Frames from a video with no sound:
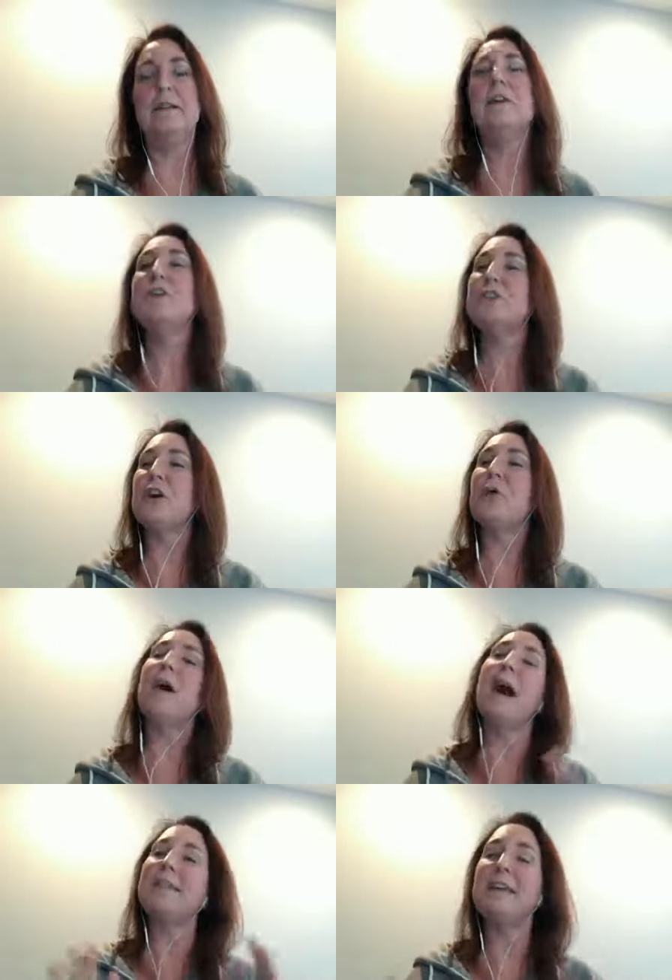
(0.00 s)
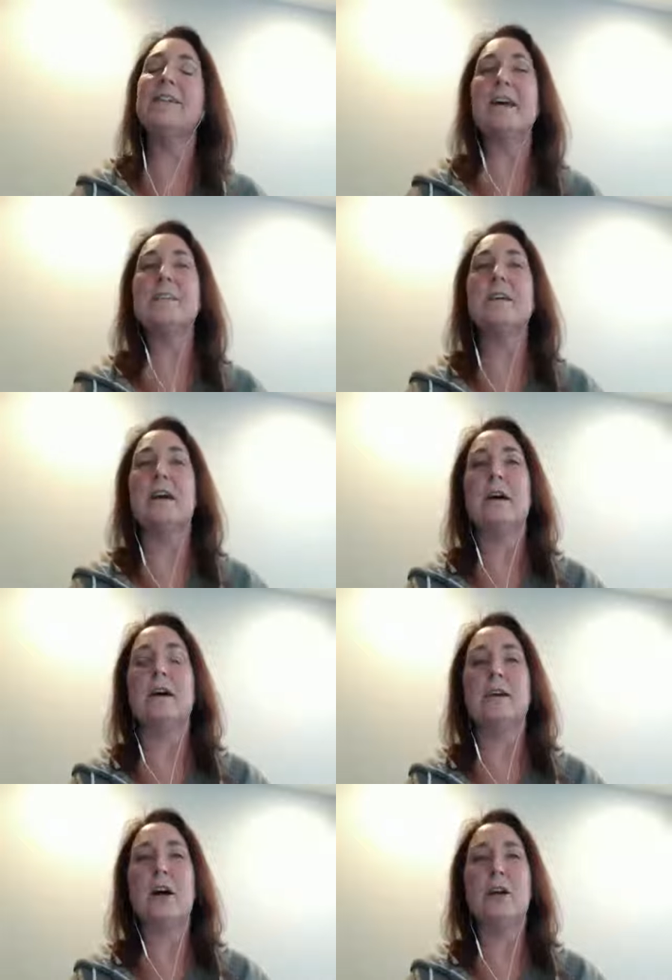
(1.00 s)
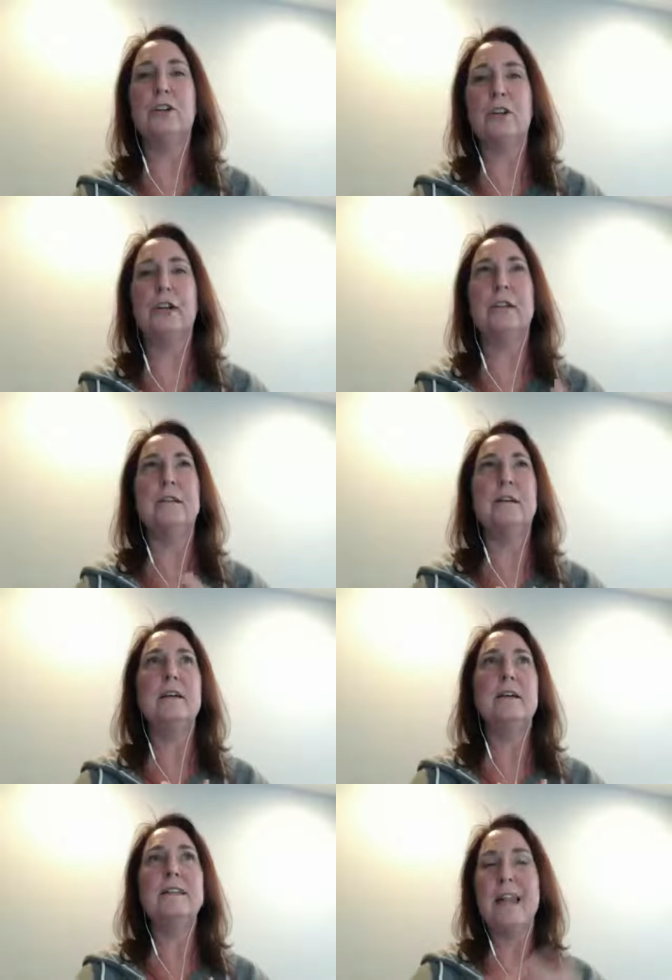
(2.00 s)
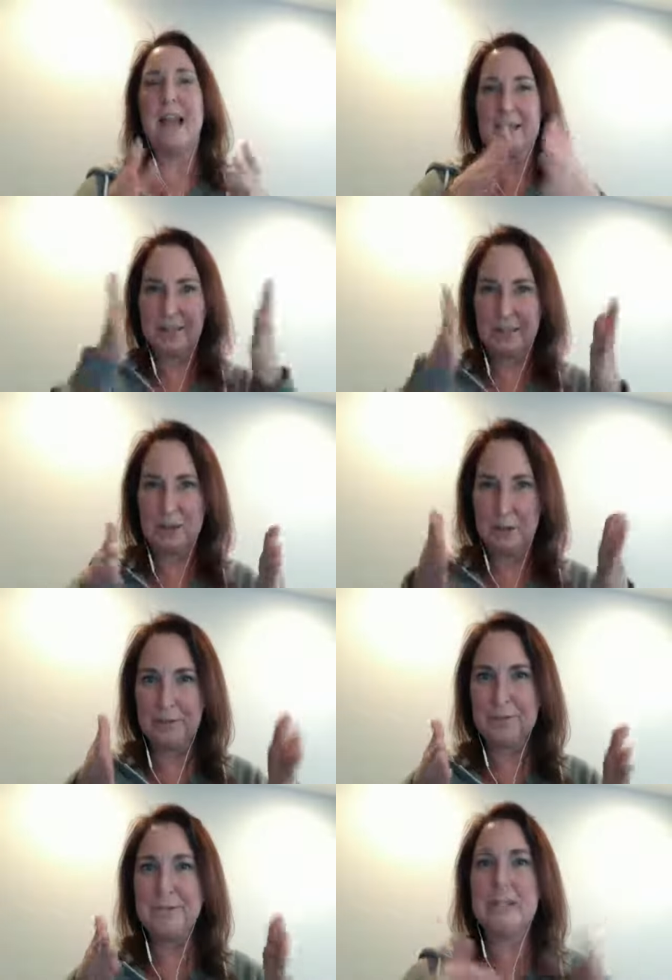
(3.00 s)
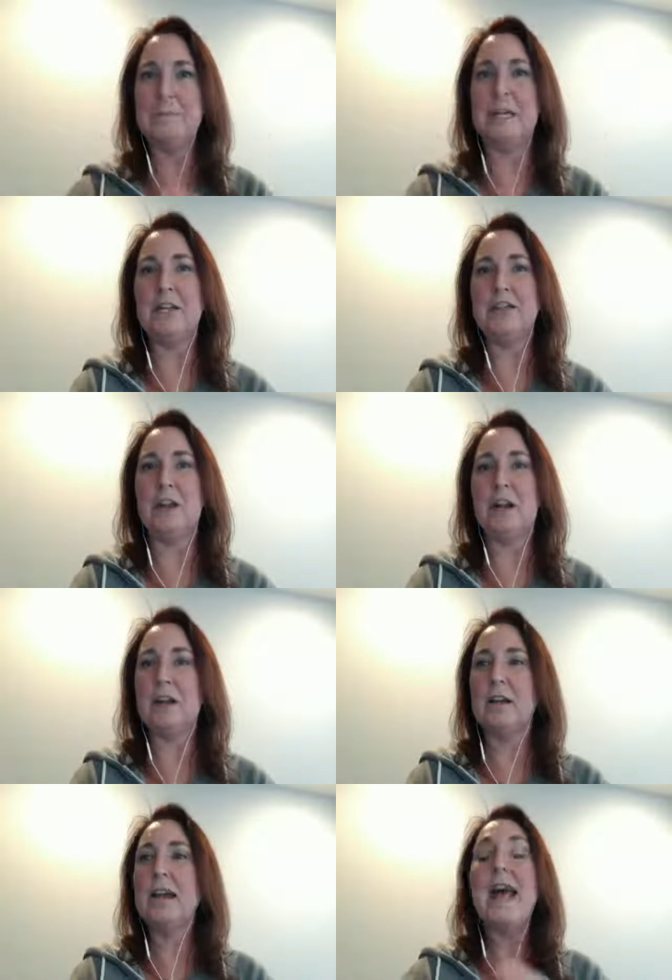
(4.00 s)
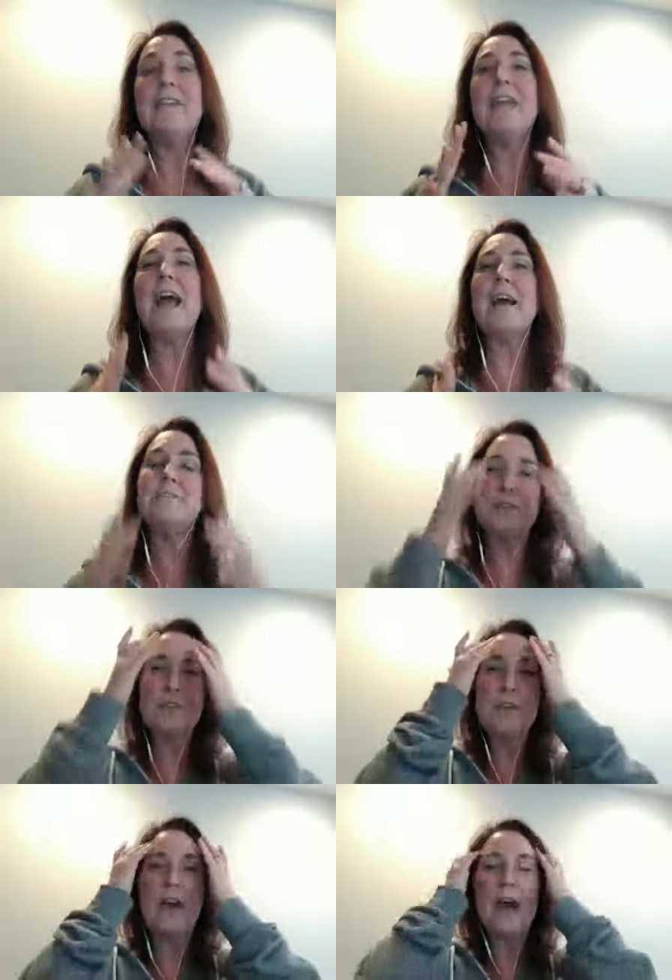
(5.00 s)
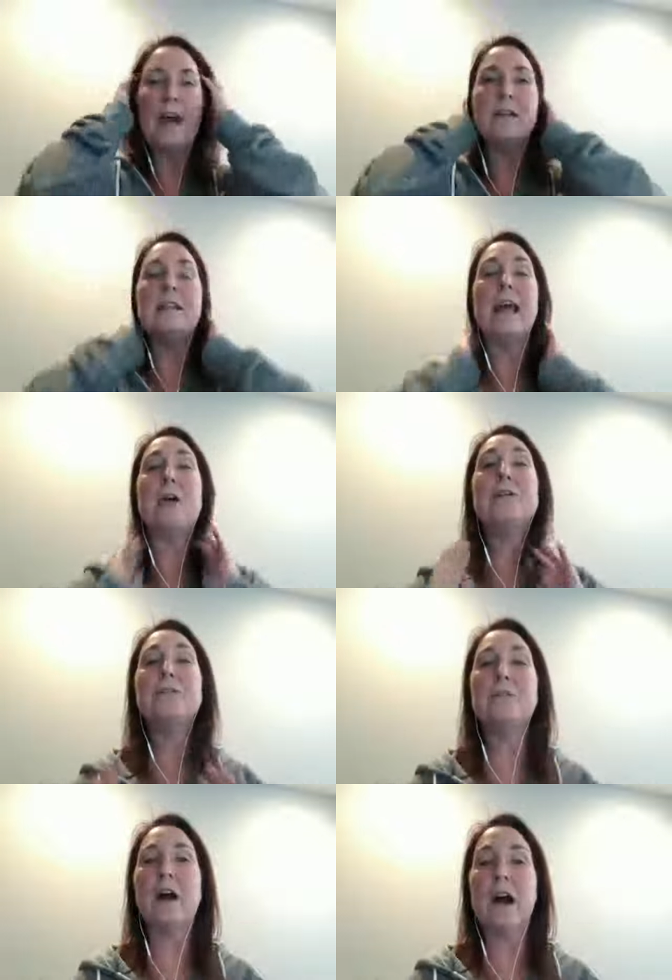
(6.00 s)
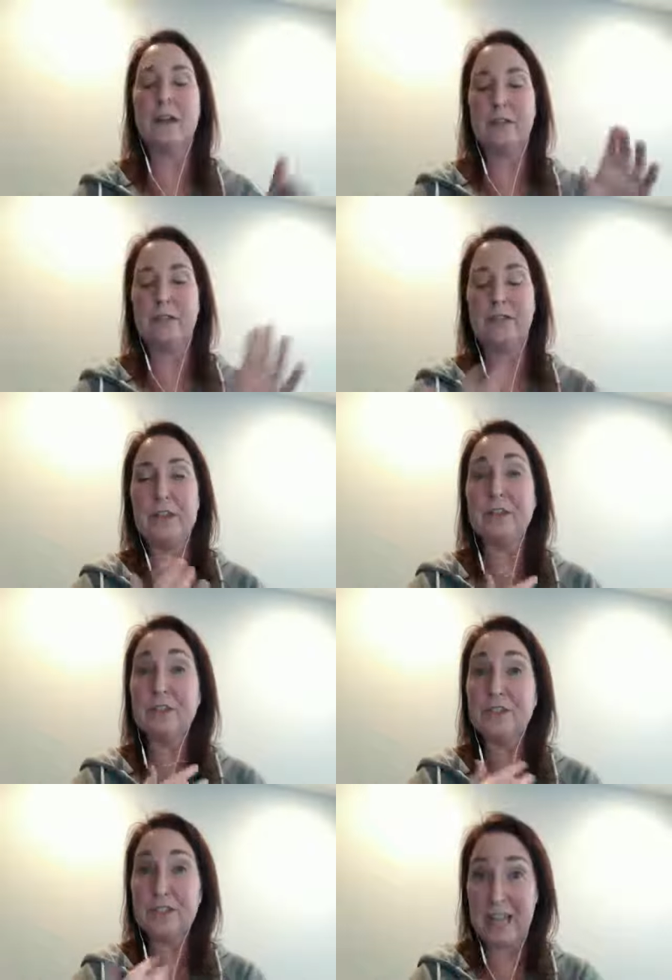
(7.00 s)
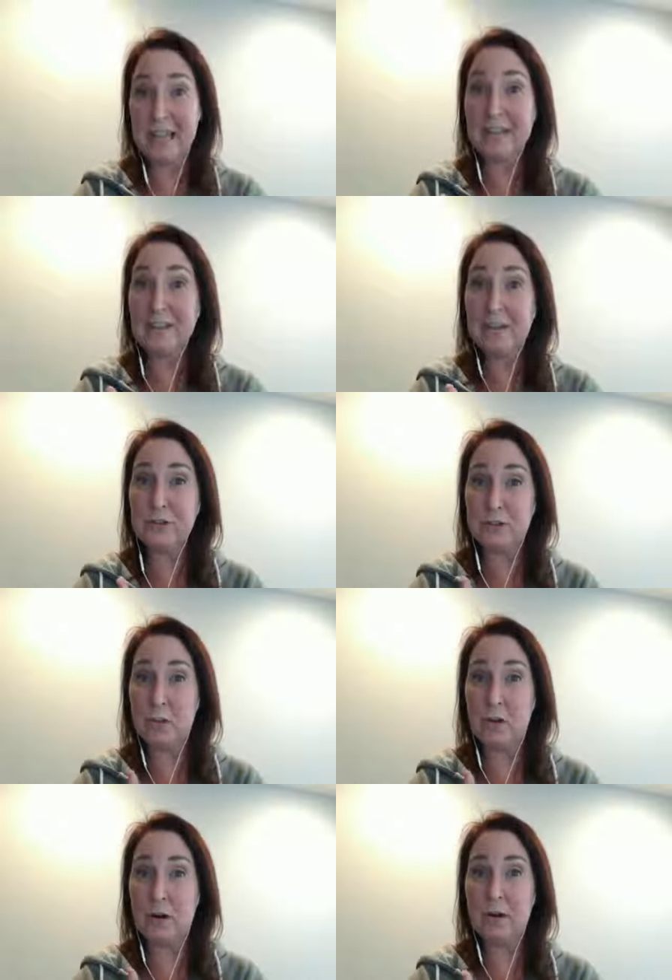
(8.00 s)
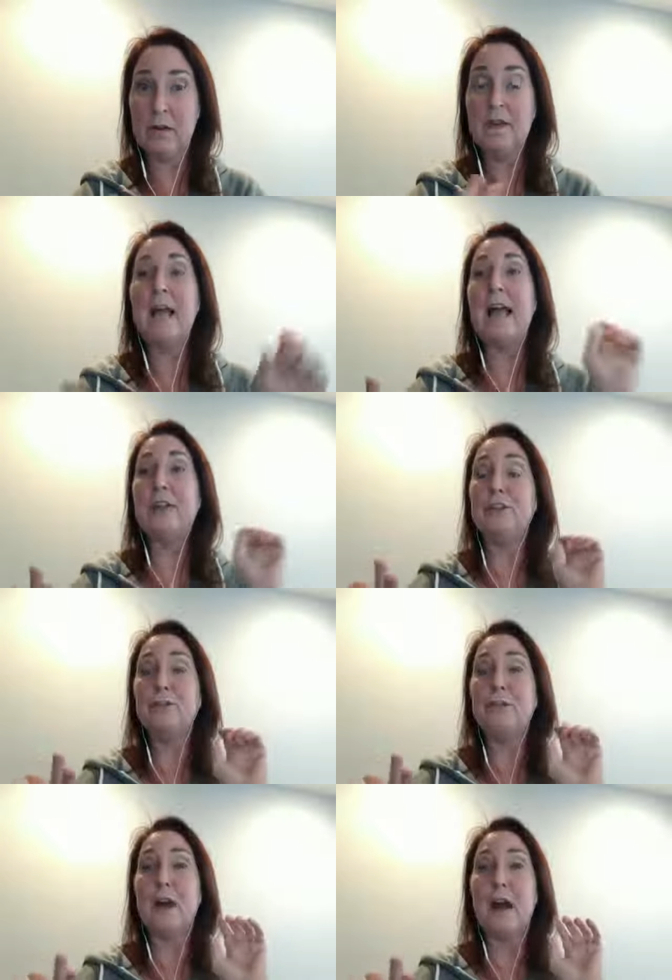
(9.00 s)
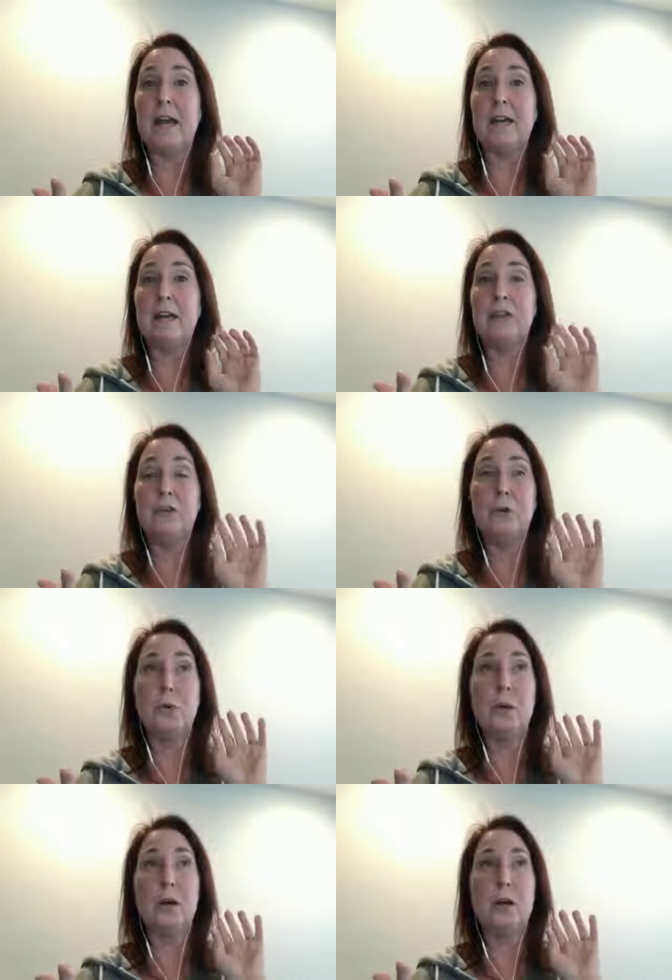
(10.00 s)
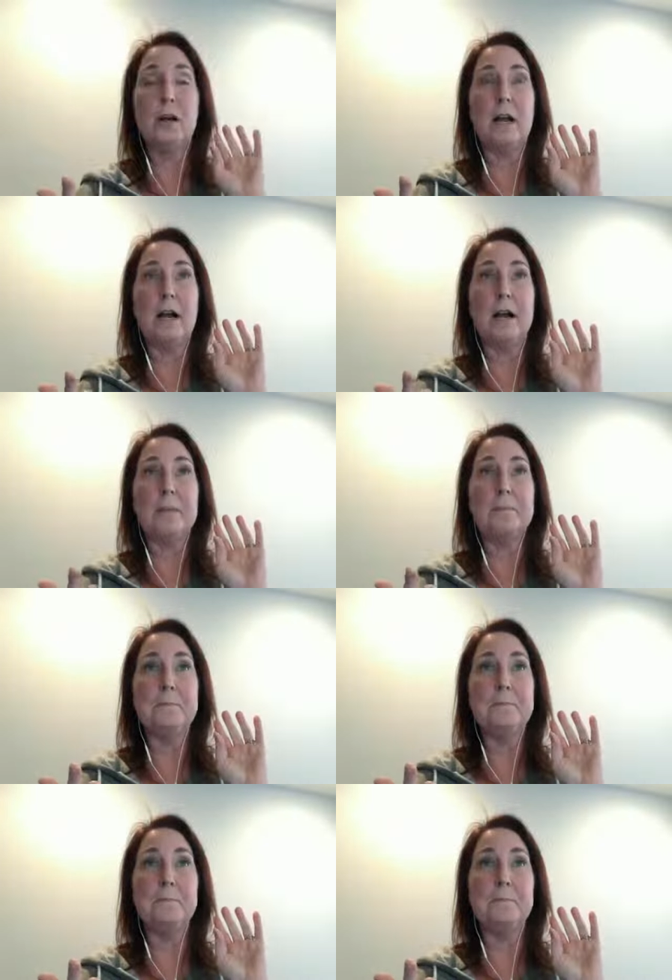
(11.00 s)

So I think that's a, a, a good next, you know, 15 minute chunk. And then after that, now you've got the things that are staying in that drawer and you've got your, um,